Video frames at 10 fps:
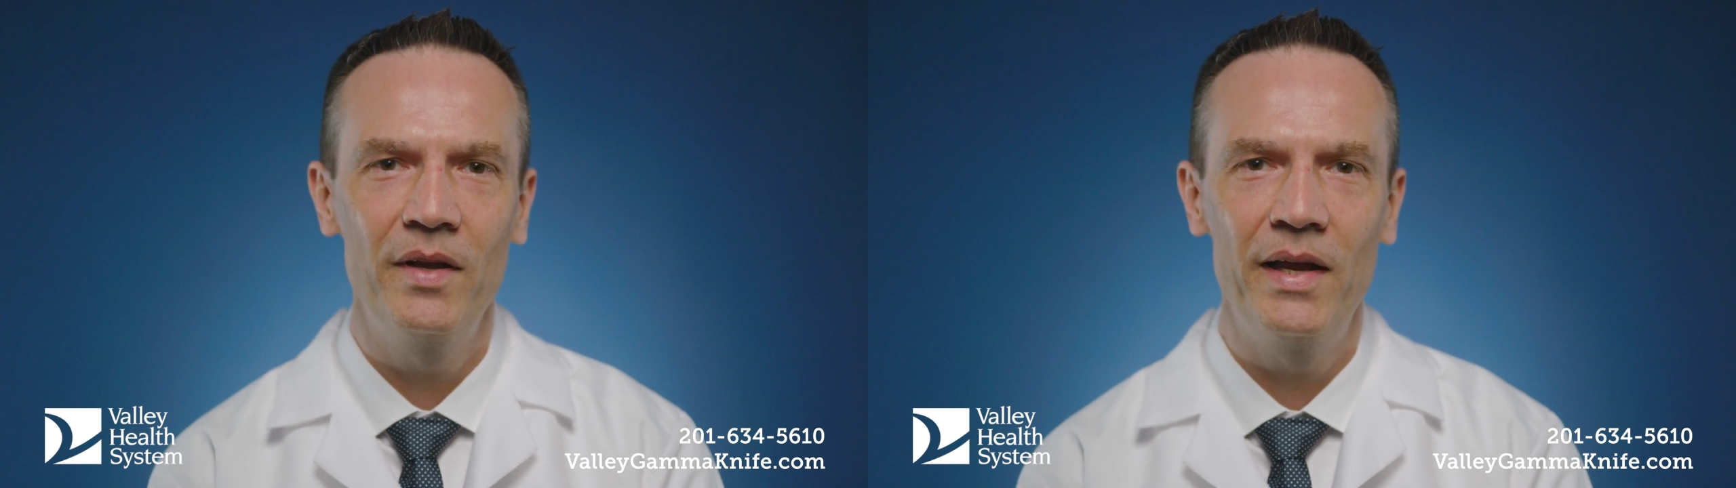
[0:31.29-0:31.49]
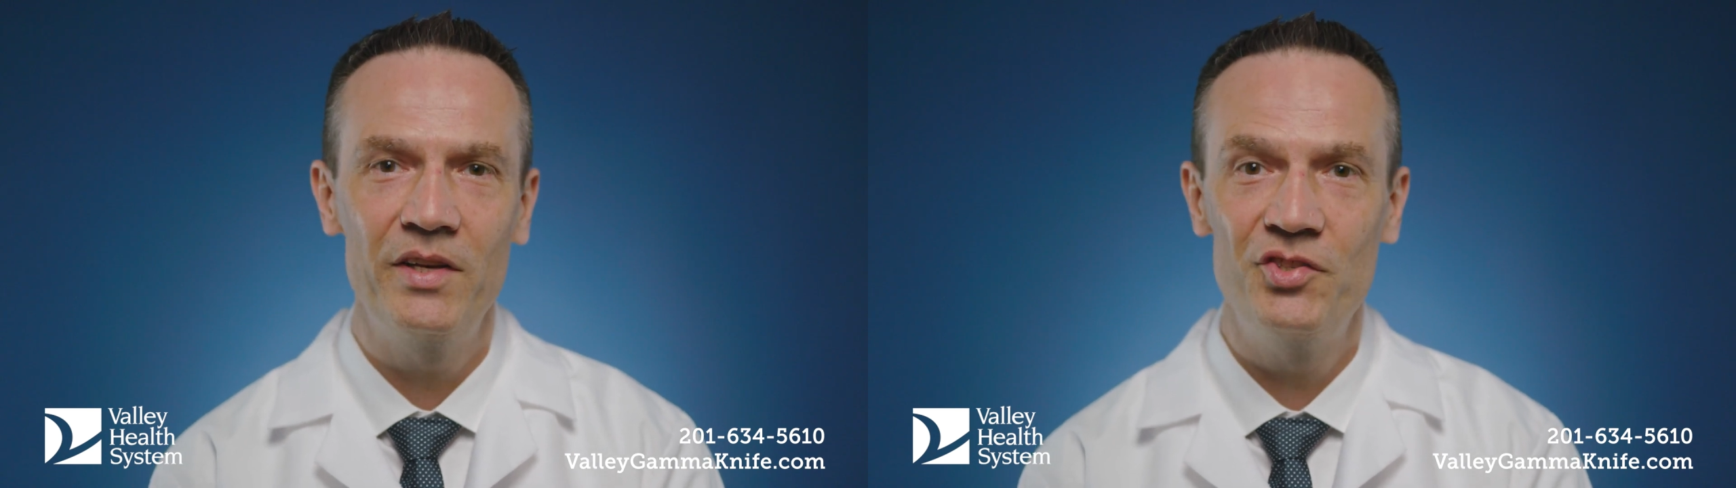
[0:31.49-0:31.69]

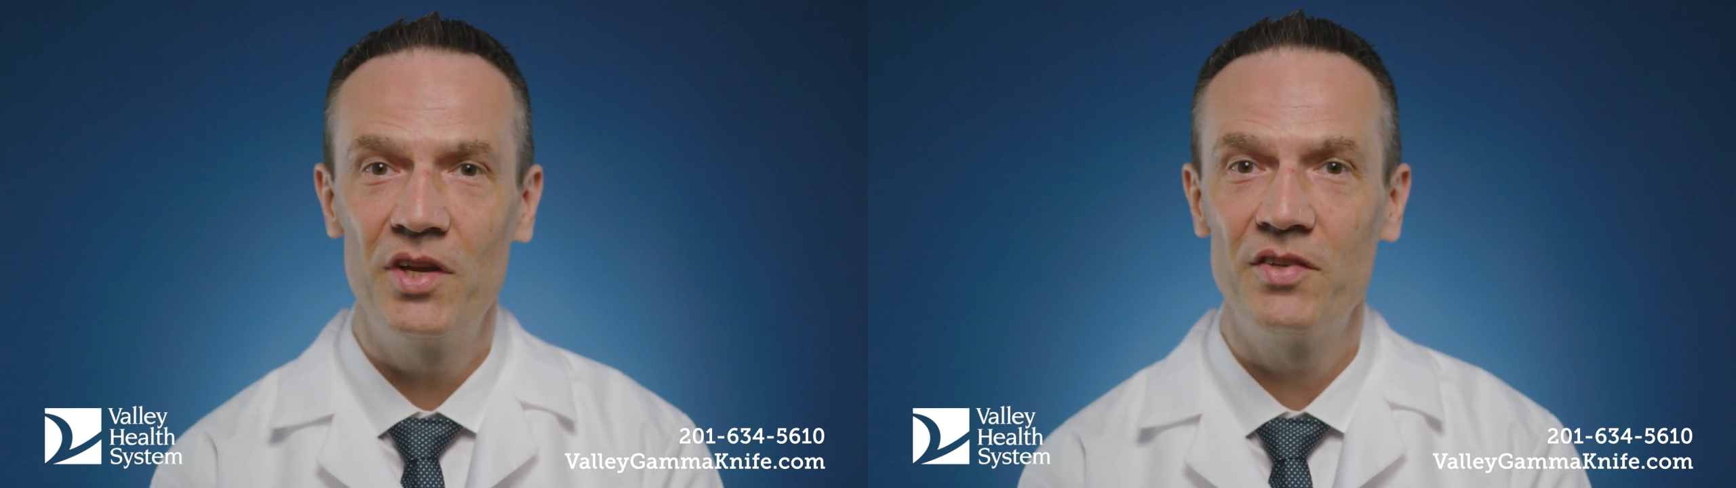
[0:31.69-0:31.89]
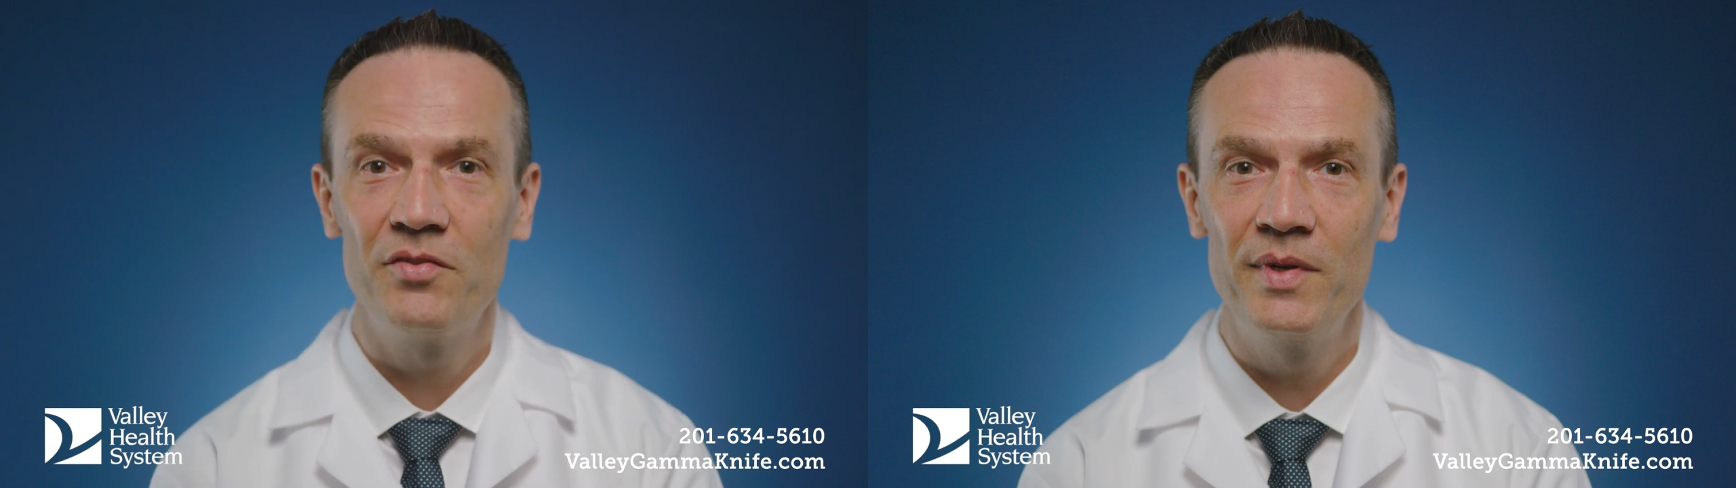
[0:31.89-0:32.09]
and
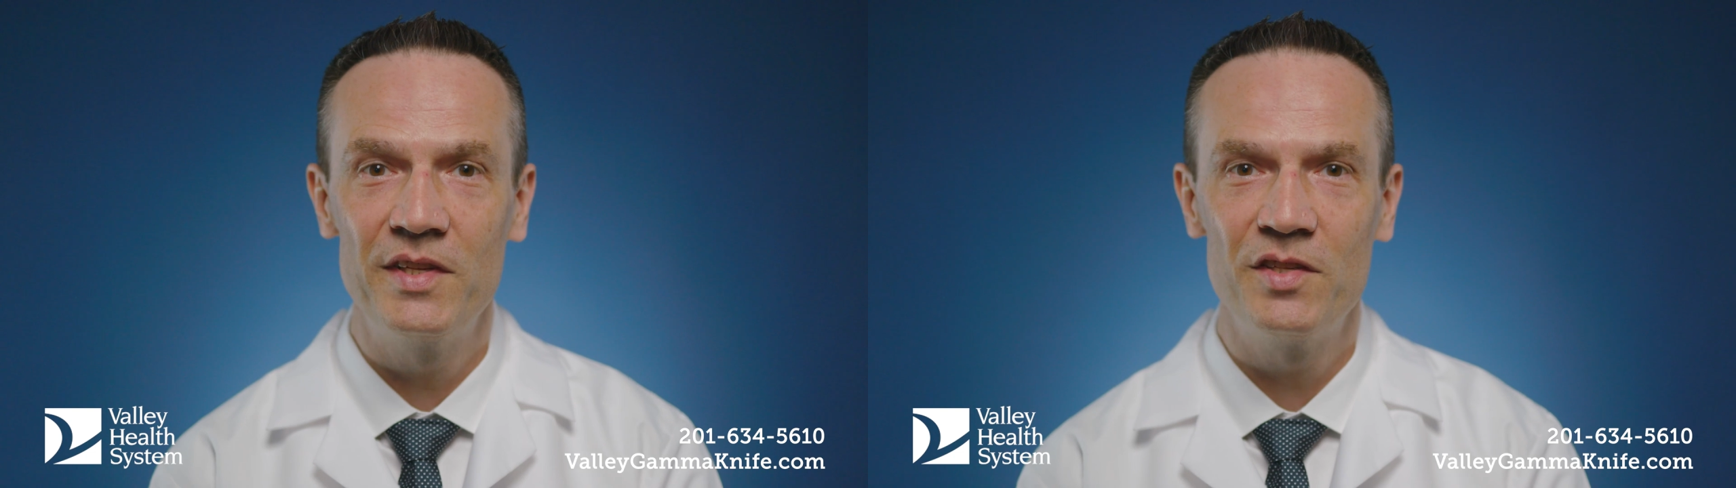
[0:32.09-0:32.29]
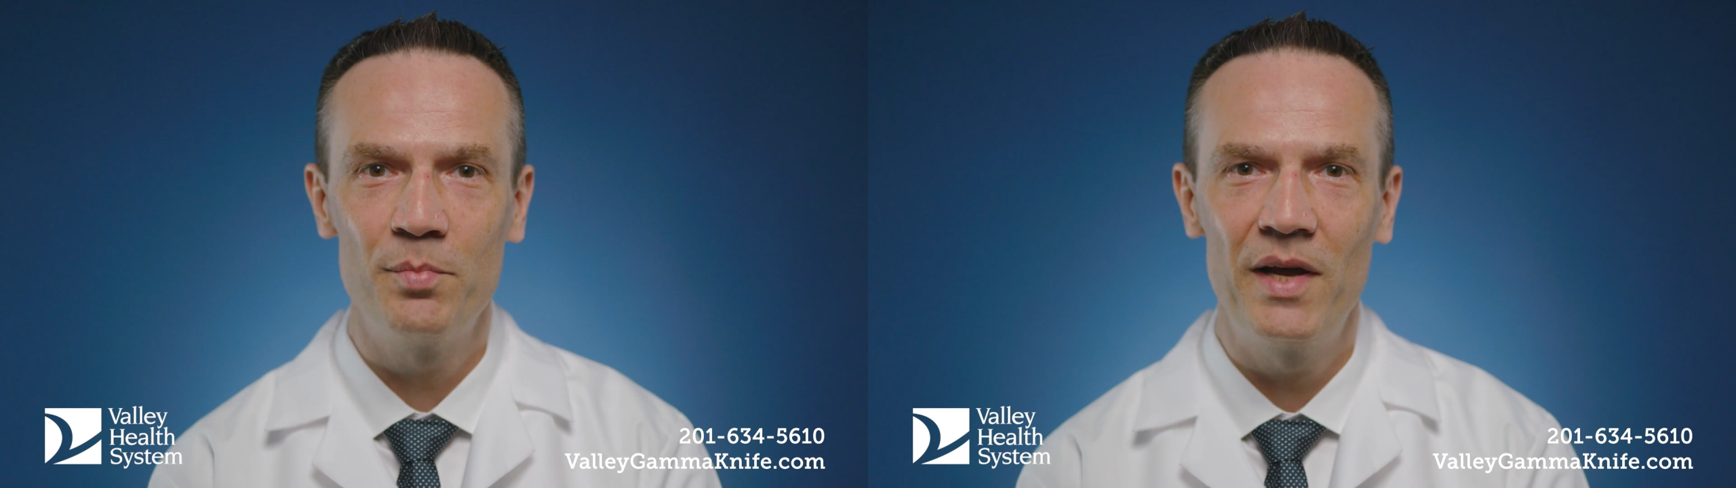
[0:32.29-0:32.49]
just treat
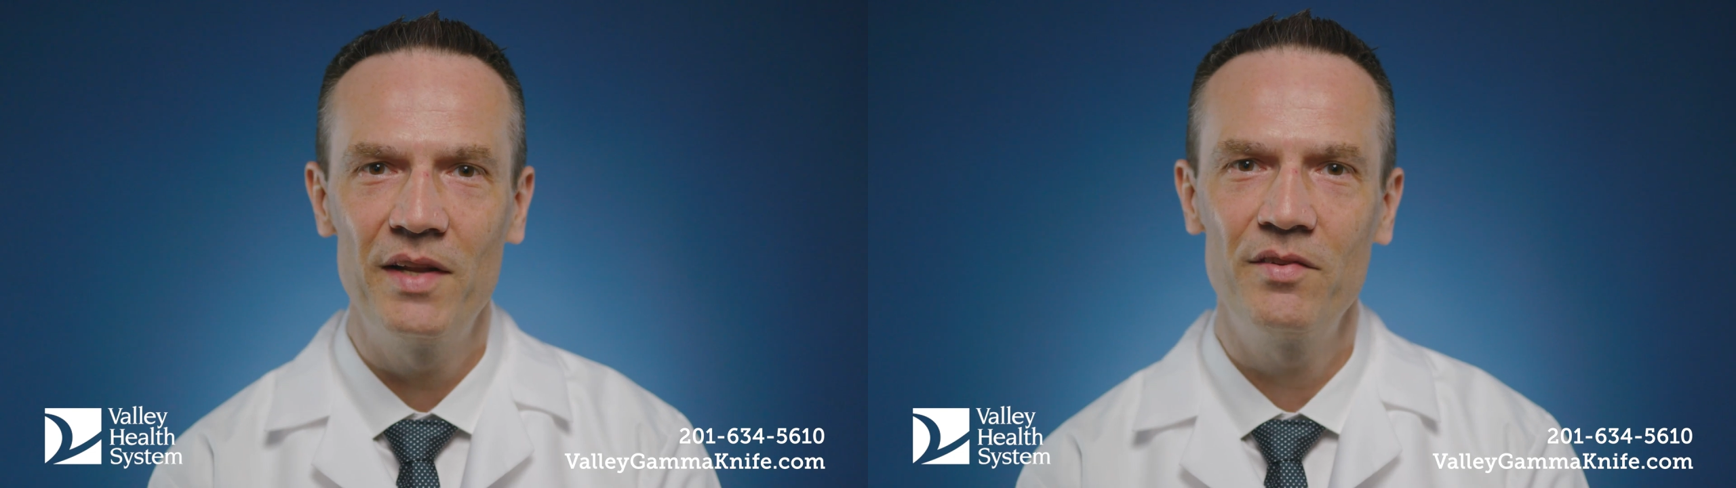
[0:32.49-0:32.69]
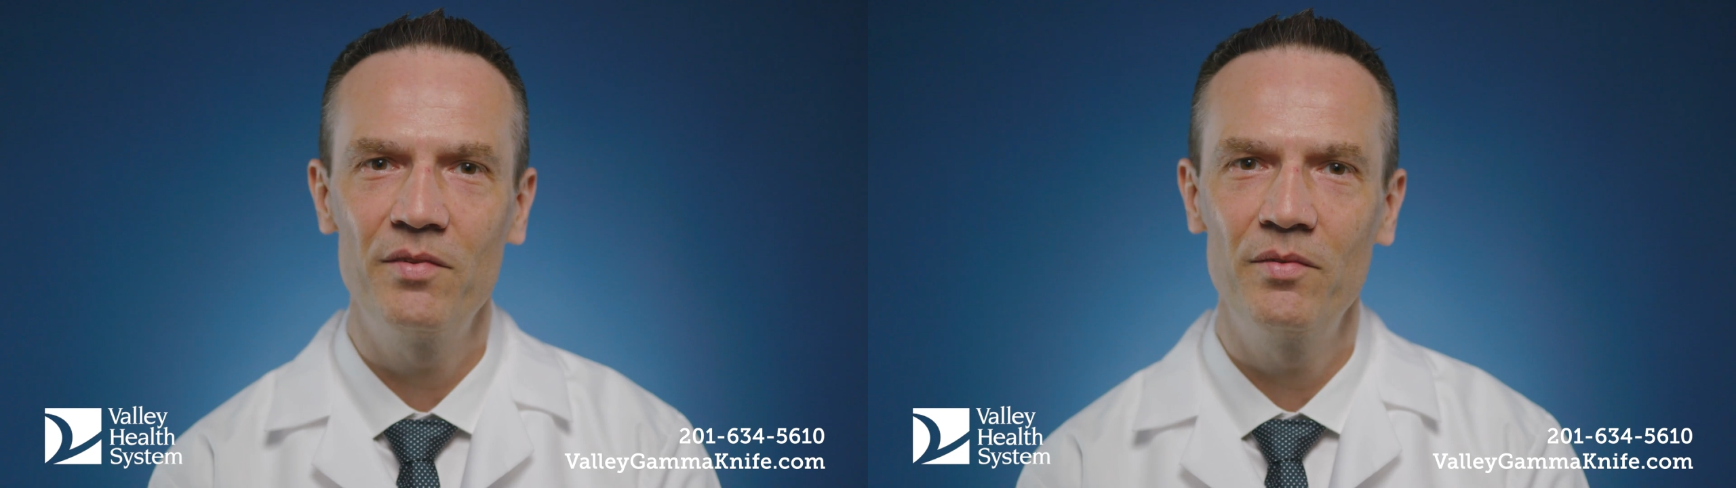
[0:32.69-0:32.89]
the
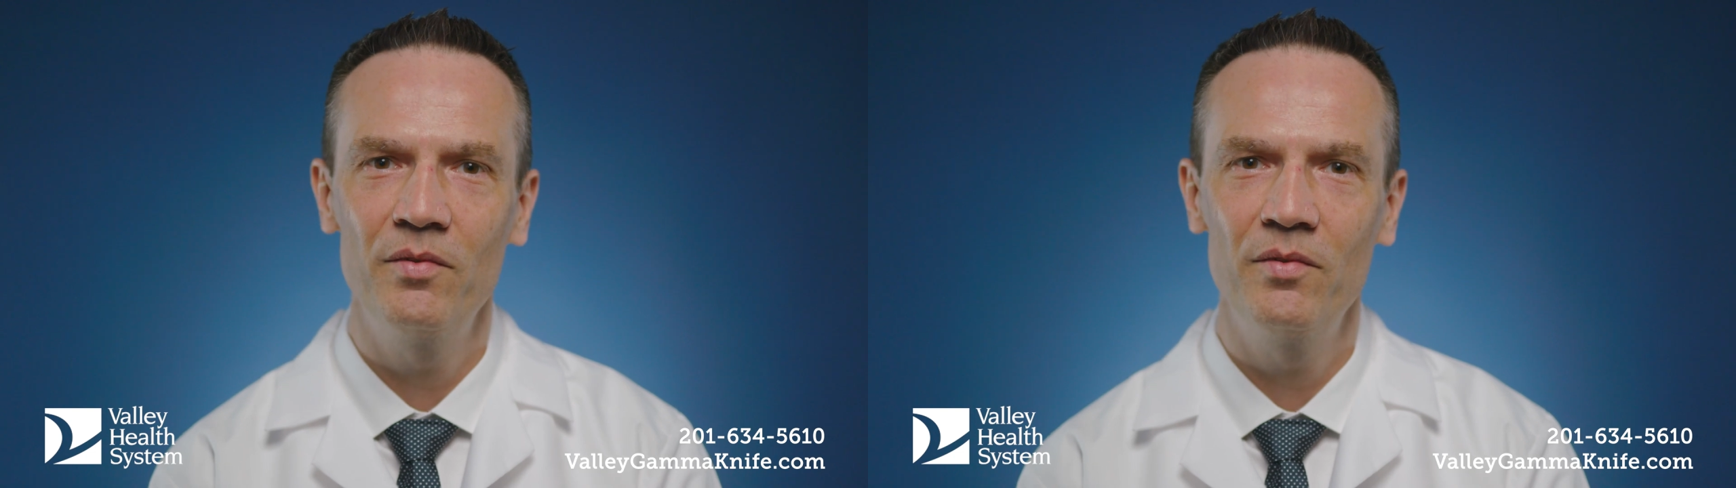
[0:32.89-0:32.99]
spots